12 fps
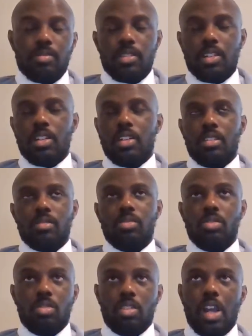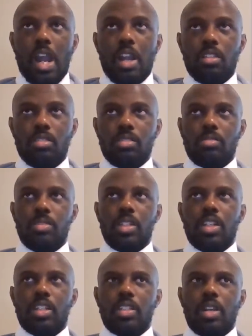of Northern Ireland,
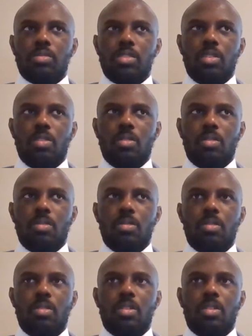because that was the whole